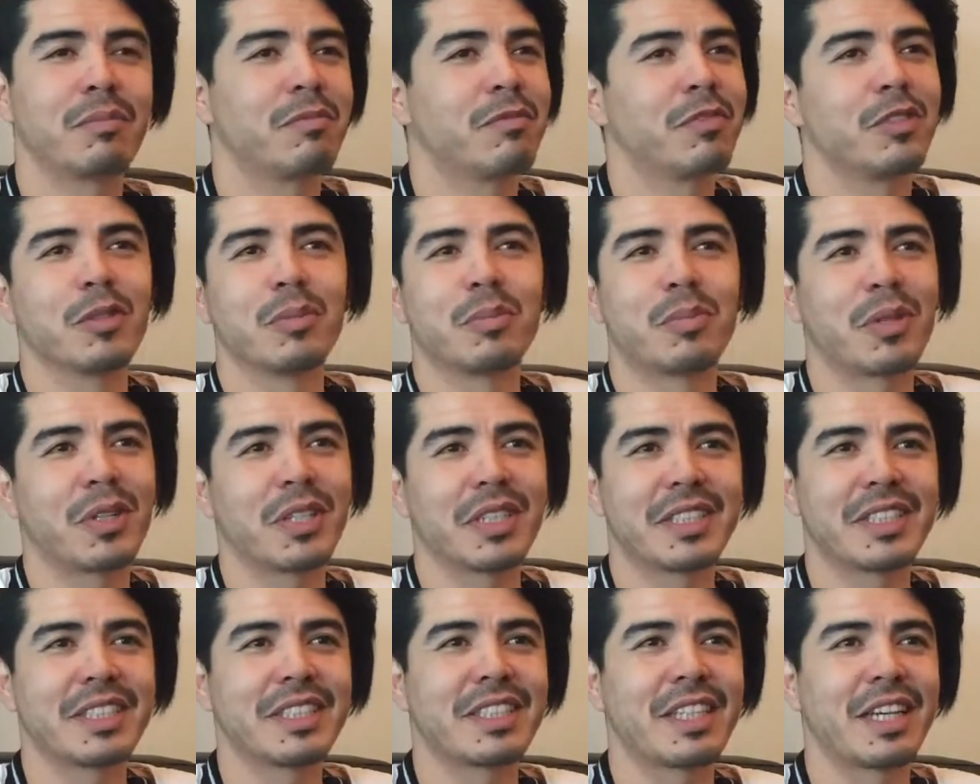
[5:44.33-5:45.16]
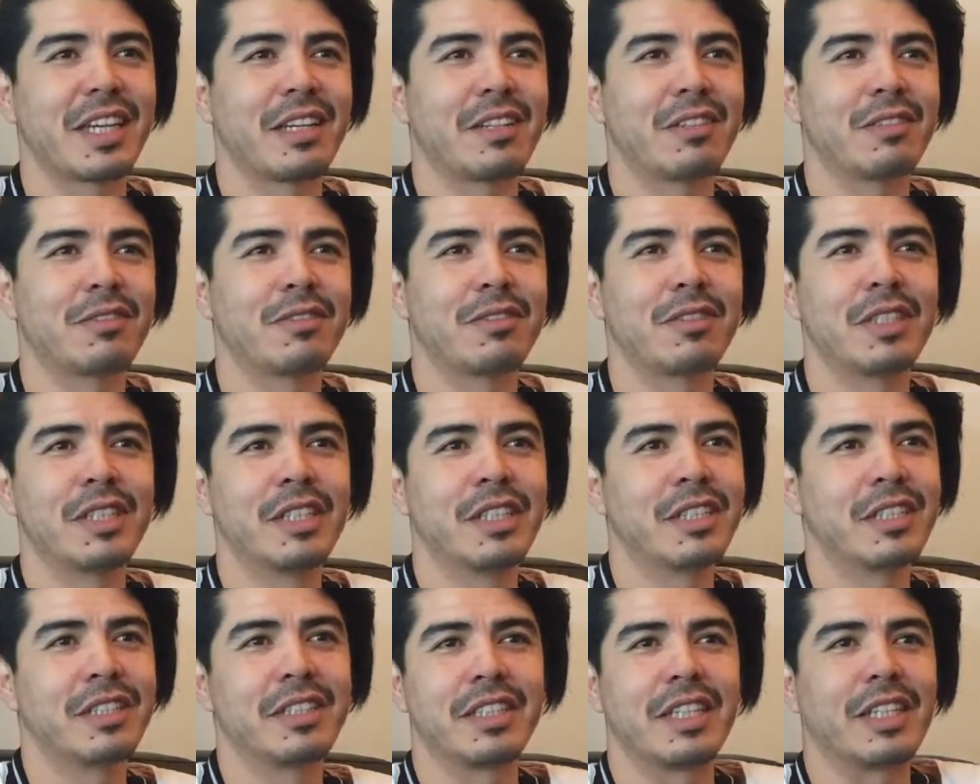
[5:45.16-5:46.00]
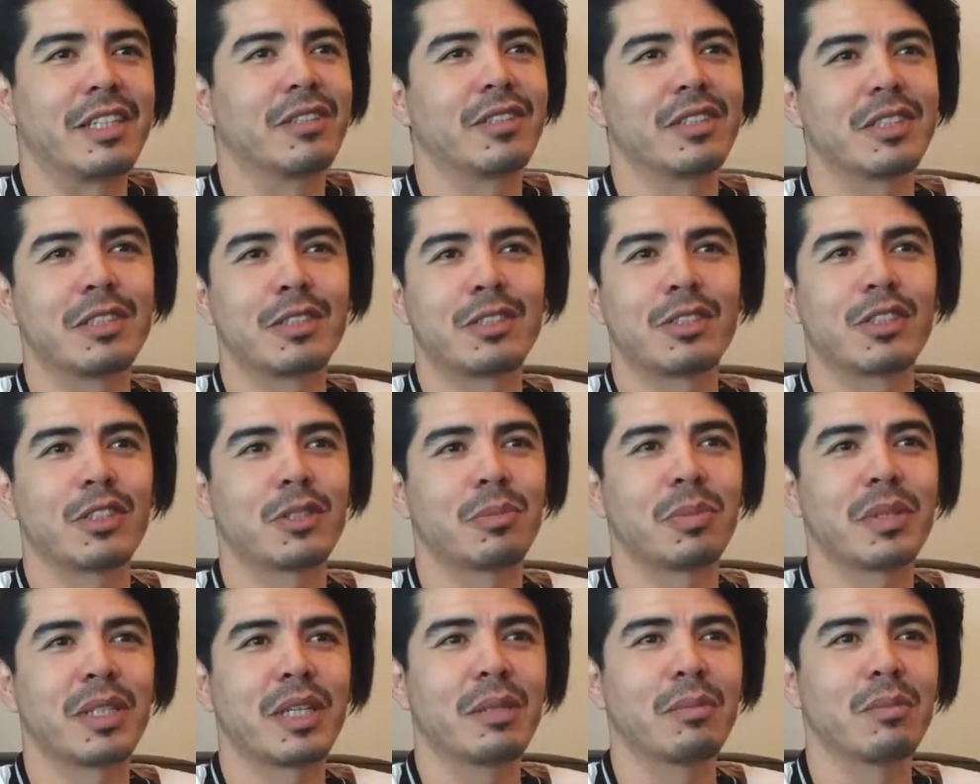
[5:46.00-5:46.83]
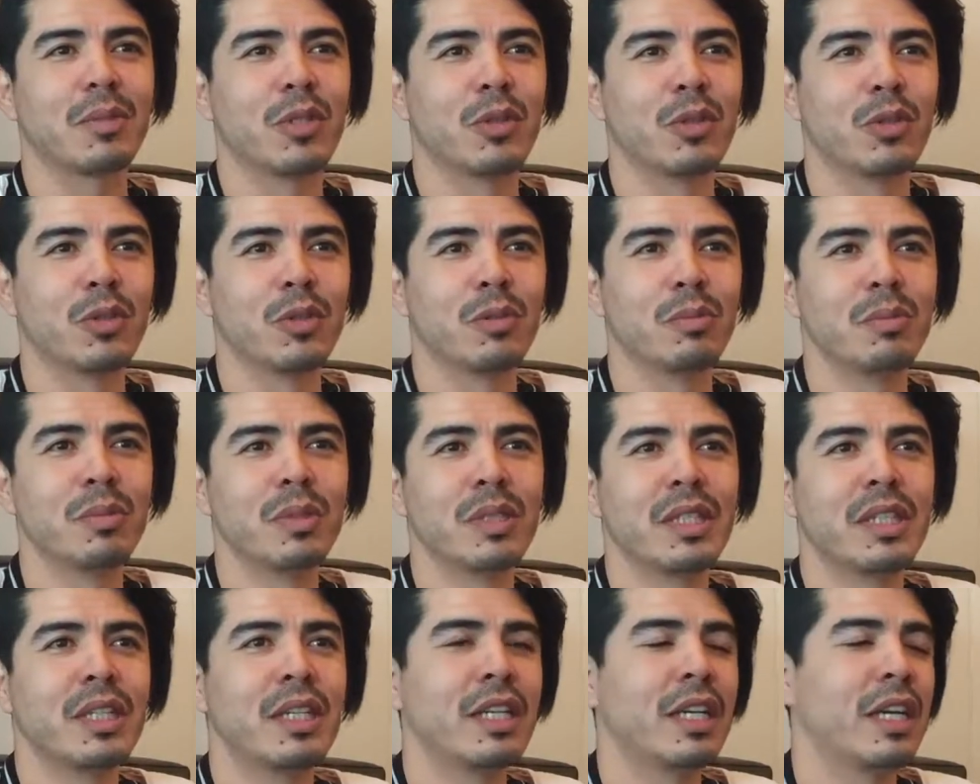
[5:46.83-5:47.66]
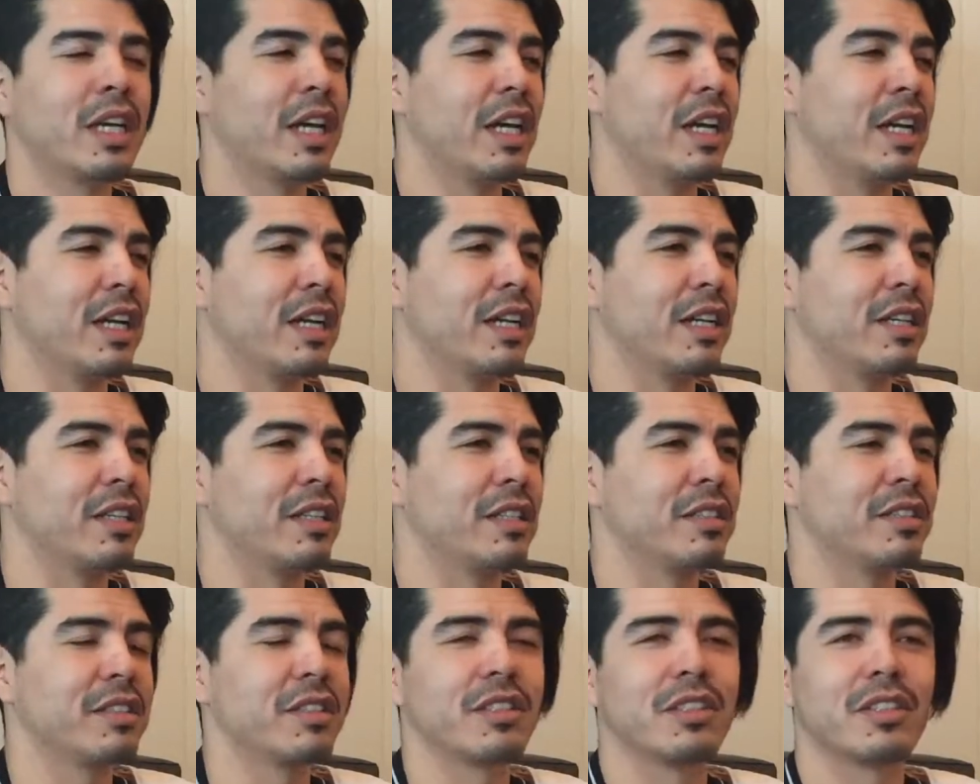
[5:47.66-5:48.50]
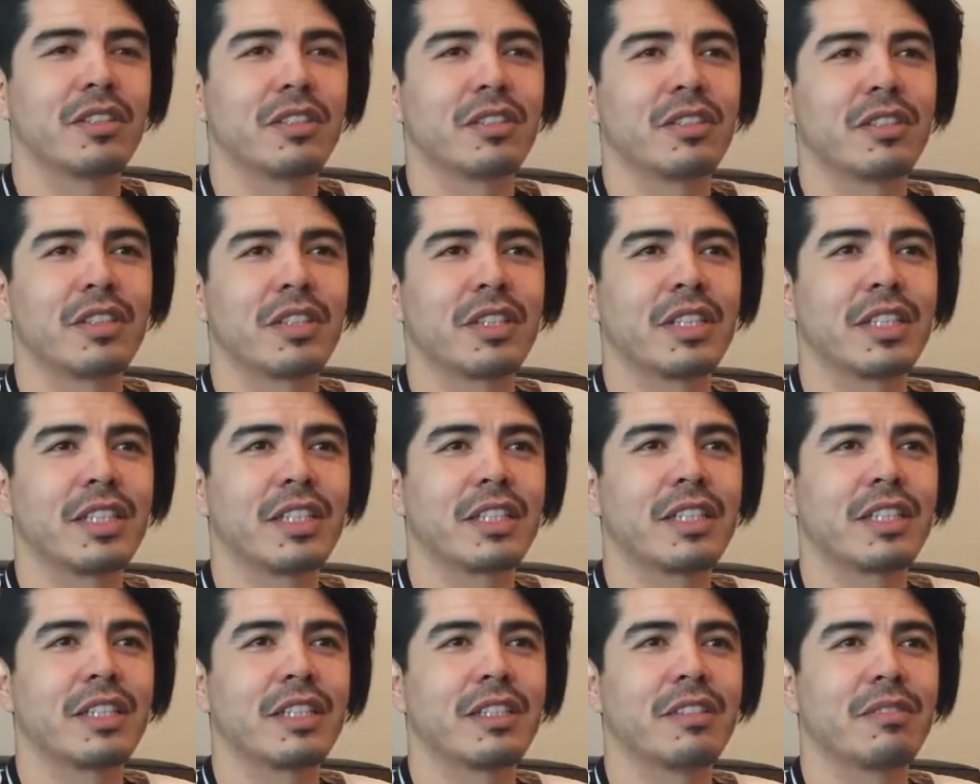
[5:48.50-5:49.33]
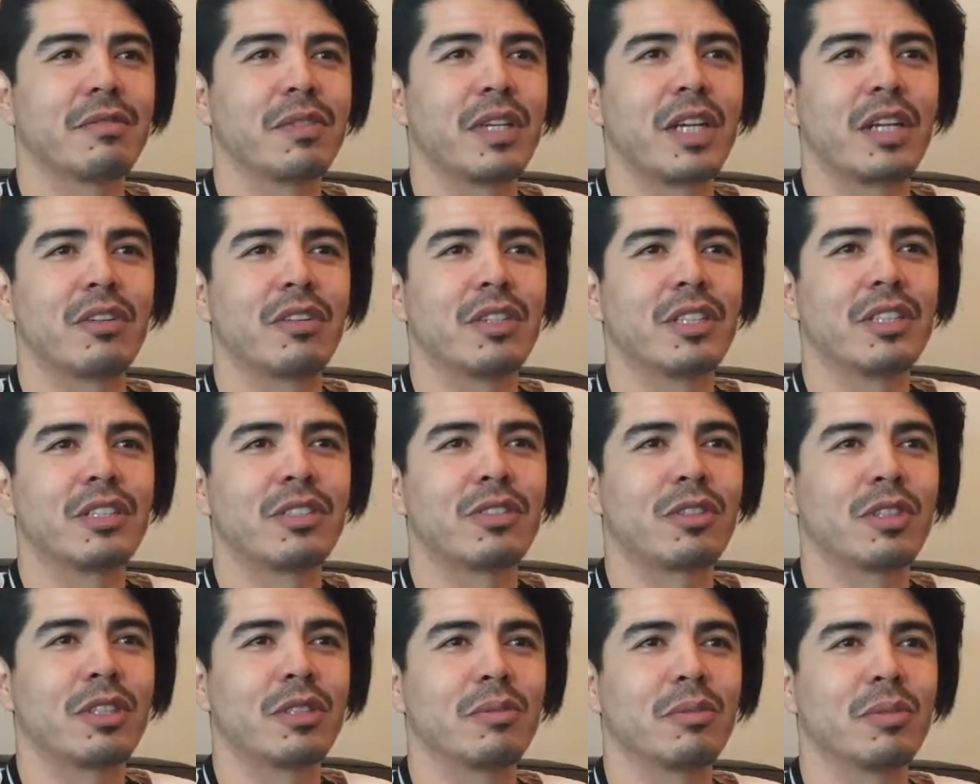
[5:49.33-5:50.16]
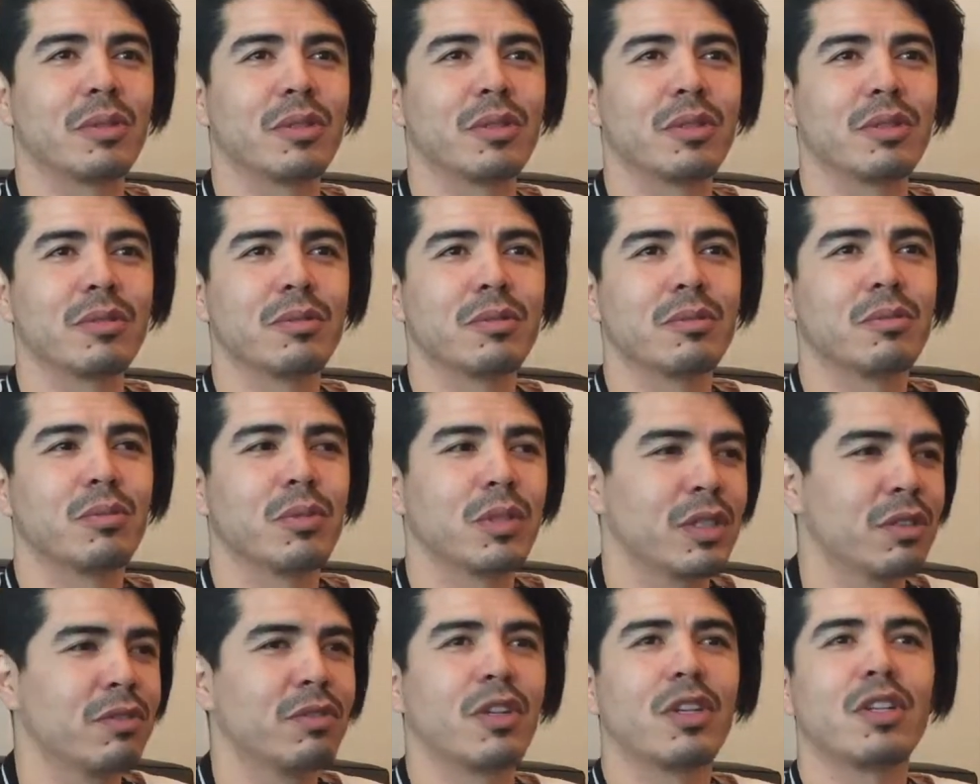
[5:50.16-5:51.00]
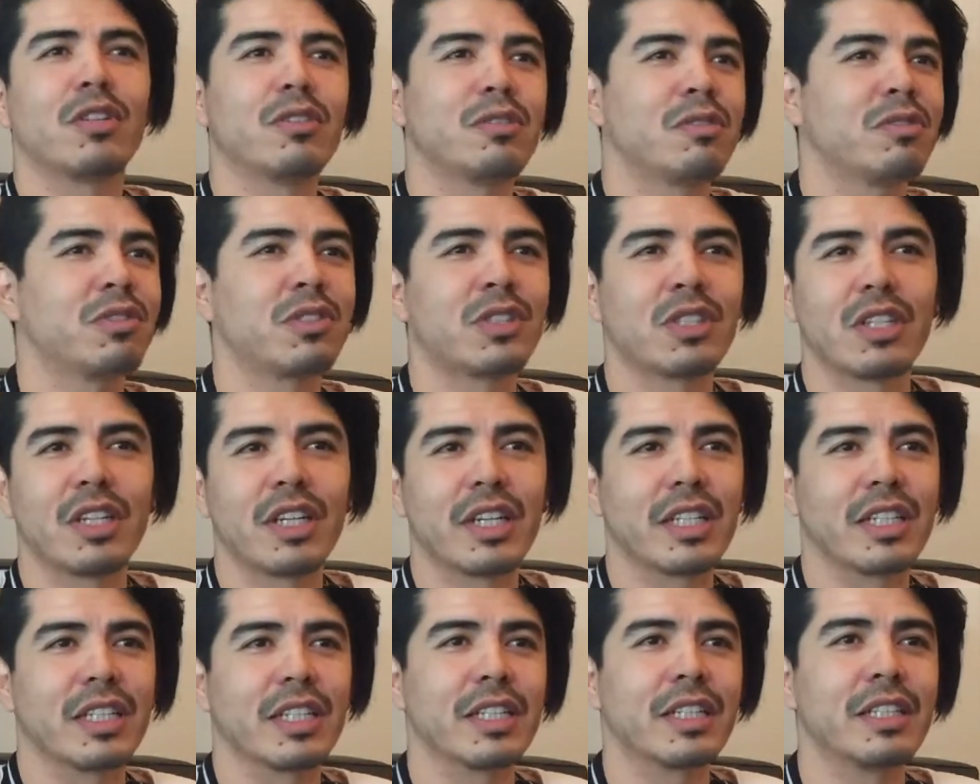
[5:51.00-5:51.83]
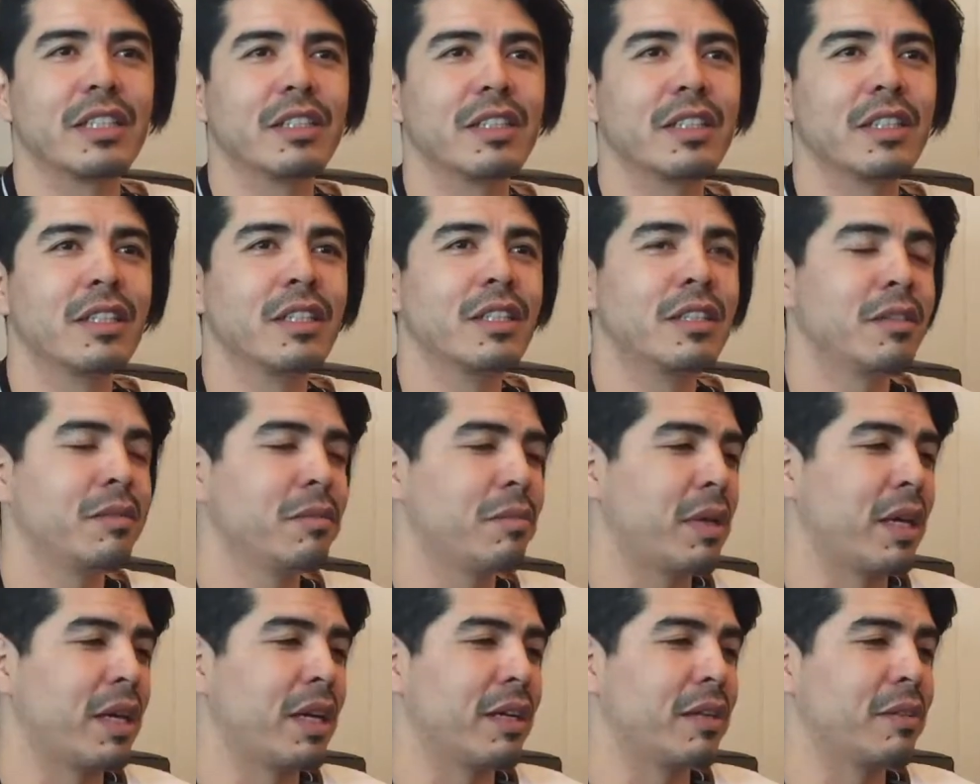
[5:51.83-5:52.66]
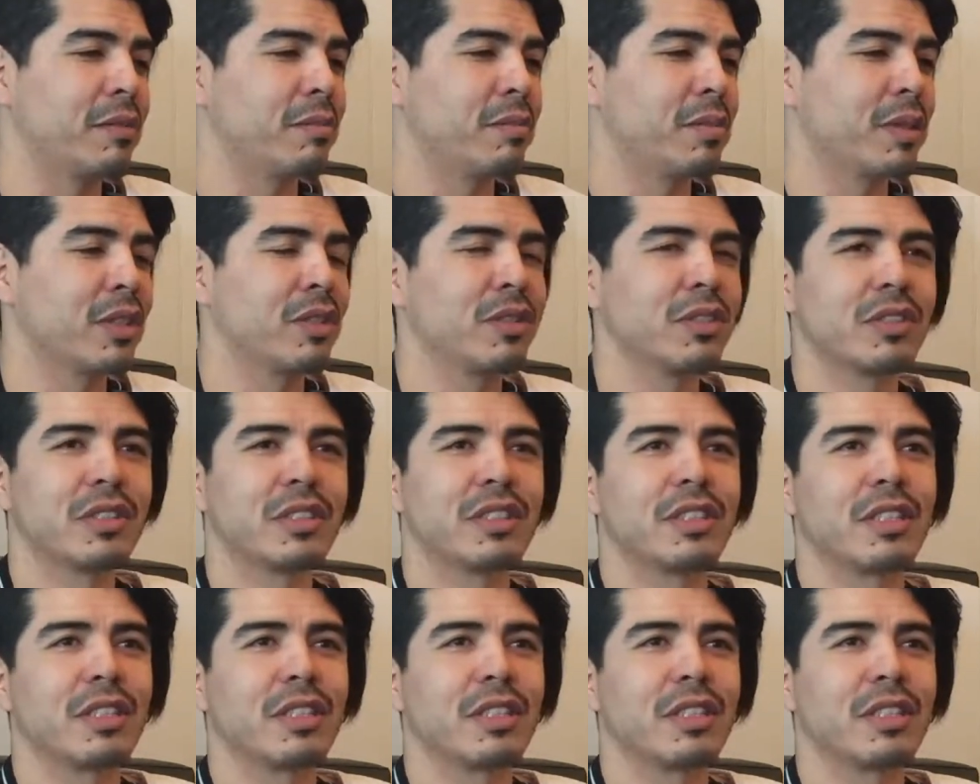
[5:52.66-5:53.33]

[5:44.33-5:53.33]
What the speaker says: Fuel prices have now; it's just become the norm. I think our industry will evolve slightly because